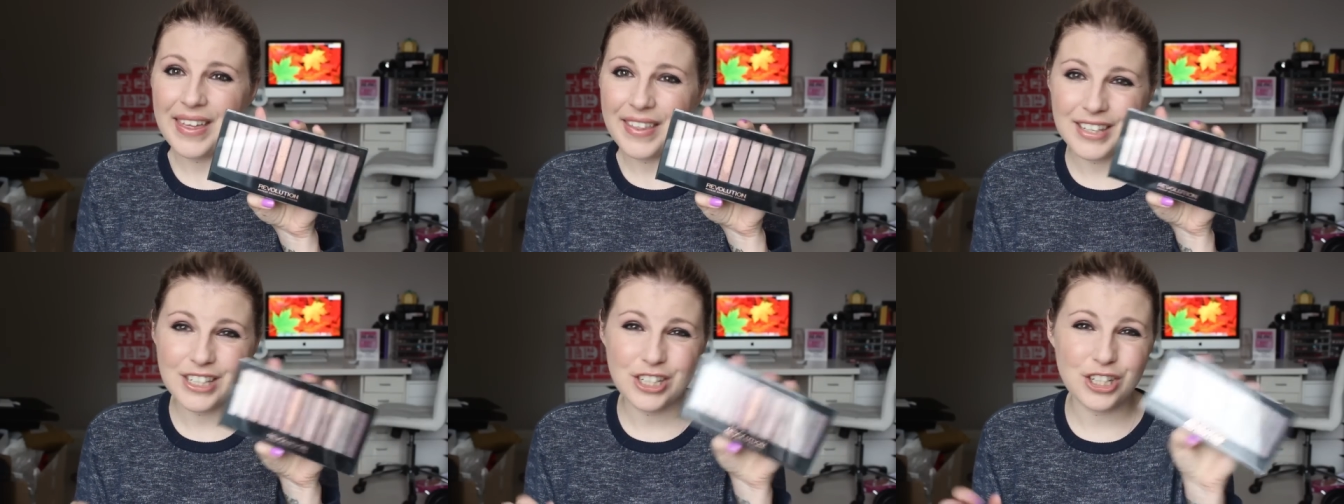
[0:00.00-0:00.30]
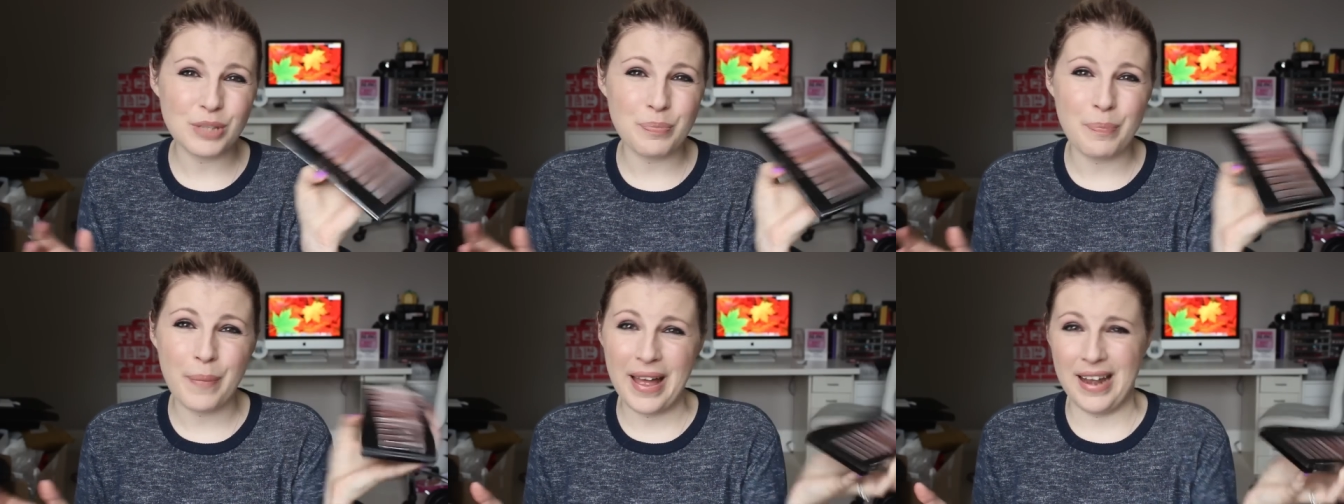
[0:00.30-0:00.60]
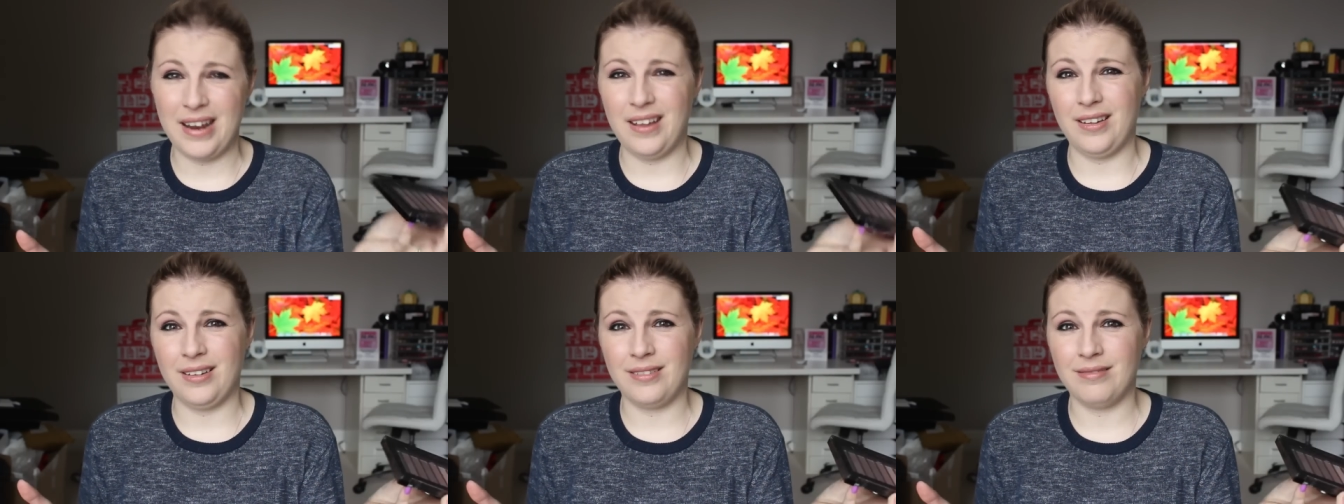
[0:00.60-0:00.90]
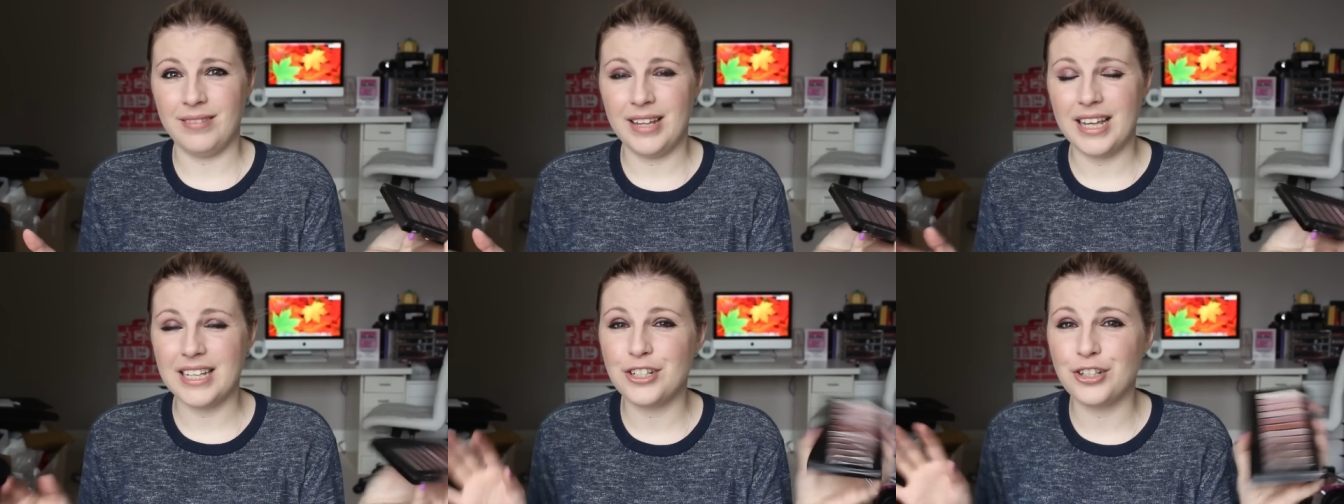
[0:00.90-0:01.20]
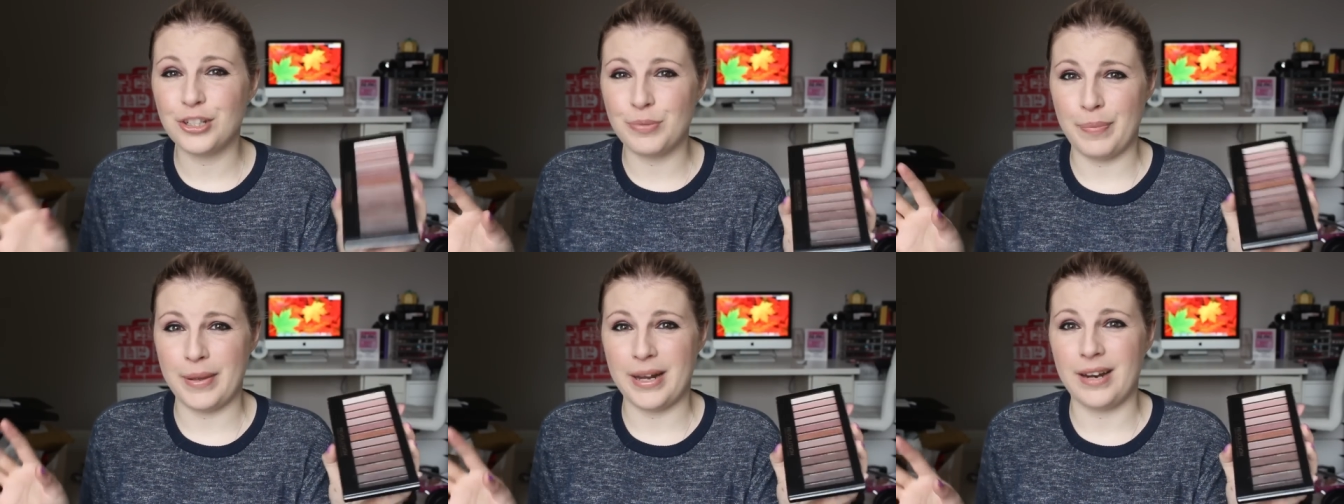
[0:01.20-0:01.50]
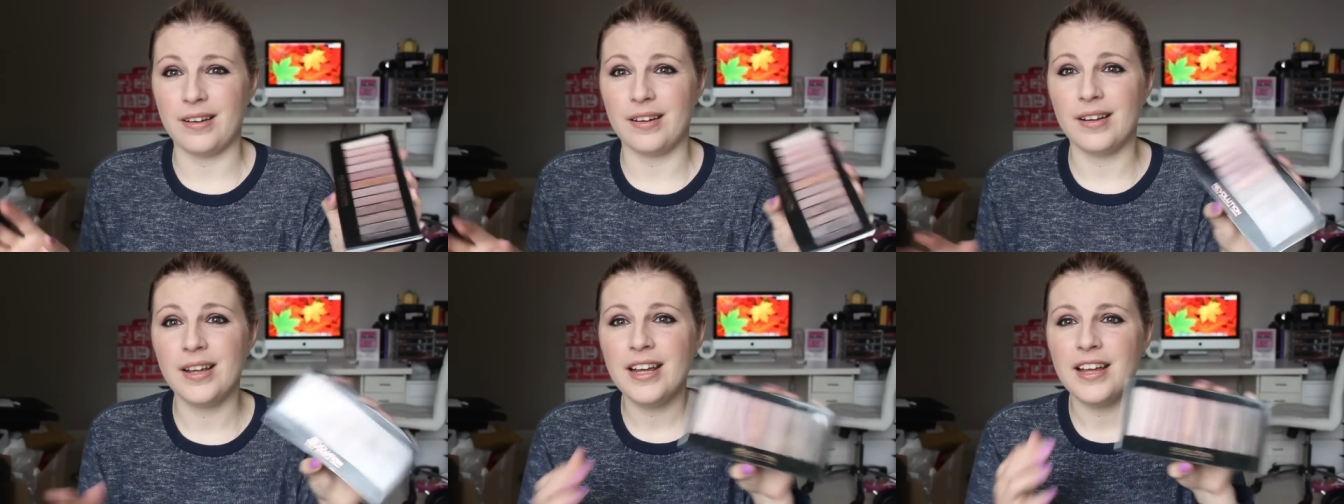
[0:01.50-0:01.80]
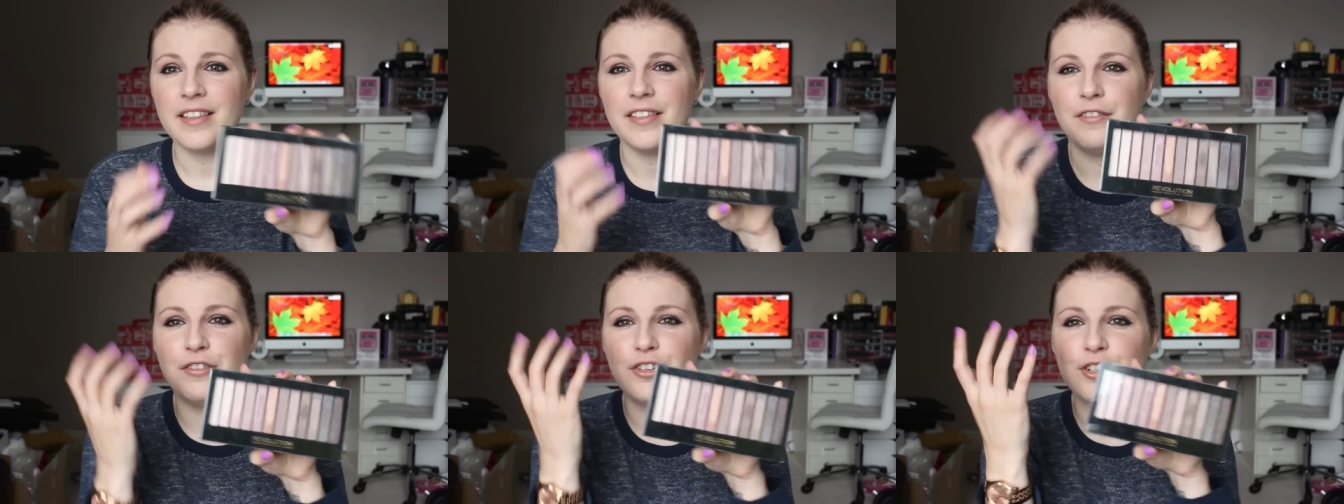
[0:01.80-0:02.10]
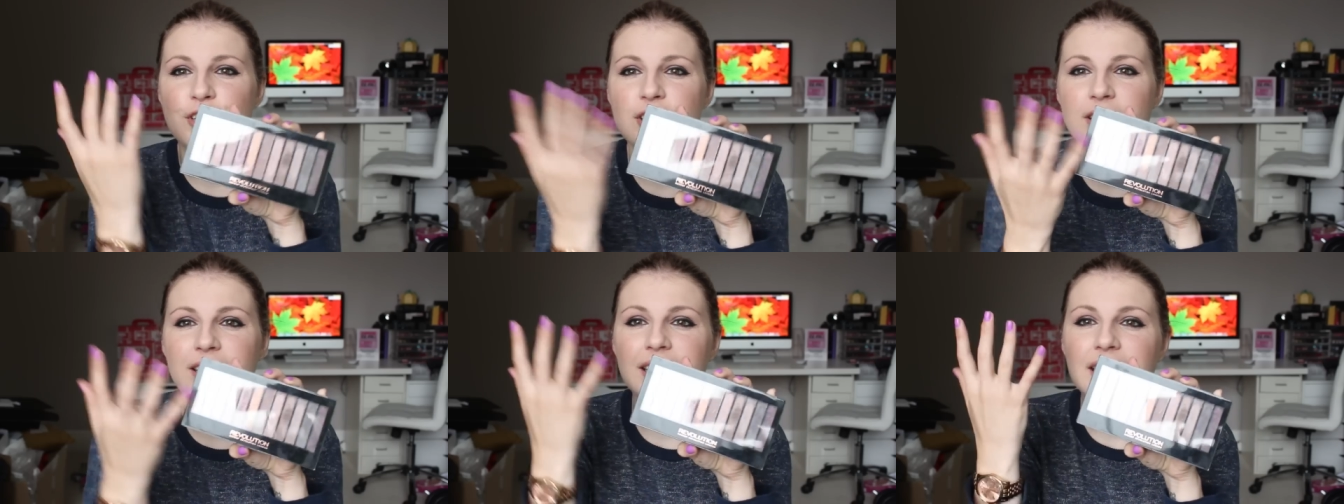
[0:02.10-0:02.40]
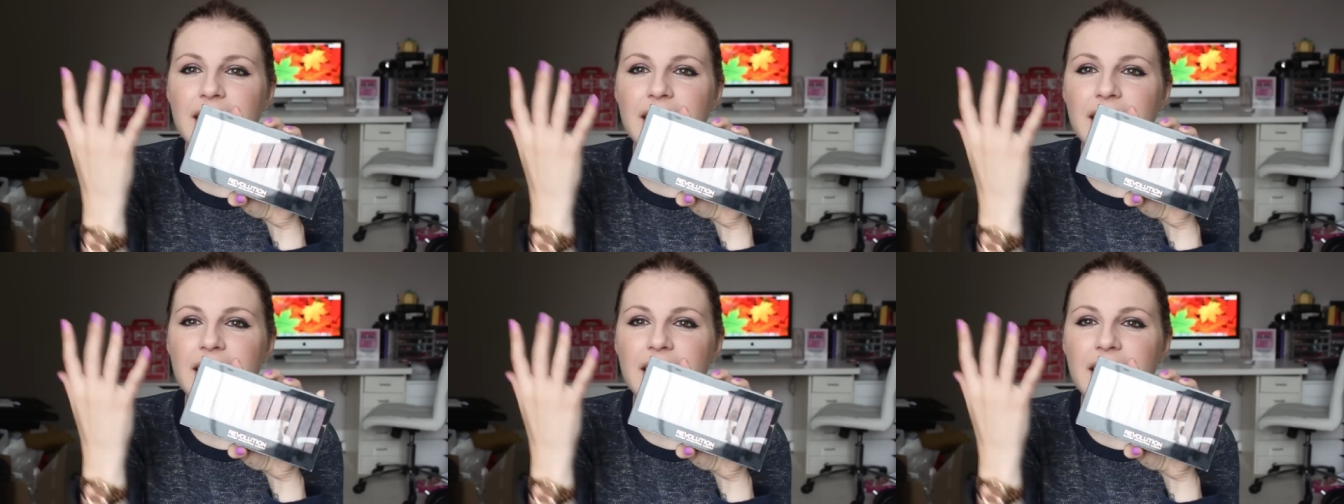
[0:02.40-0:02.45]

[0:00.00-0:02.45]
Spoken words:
it's just better. It's just better. They've just